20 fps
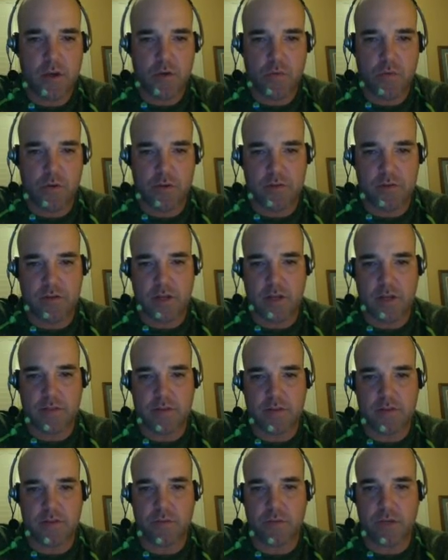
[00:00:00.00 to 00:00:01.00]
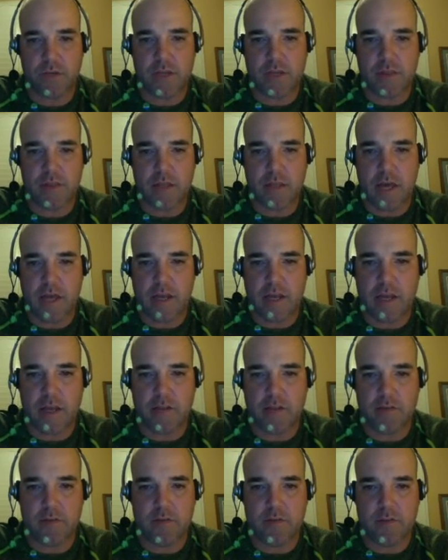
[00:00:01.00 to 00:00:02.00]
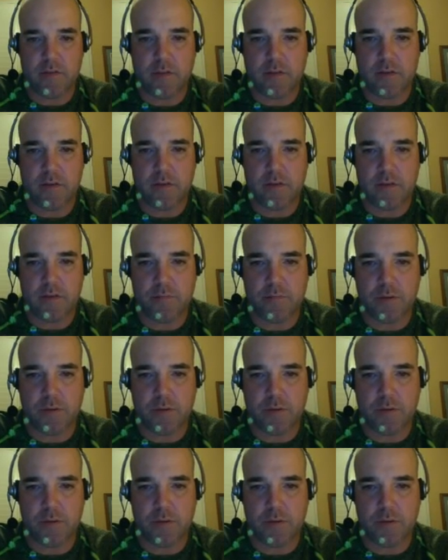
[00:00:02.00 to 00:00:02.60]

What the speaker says: one slot this week, and then that ends this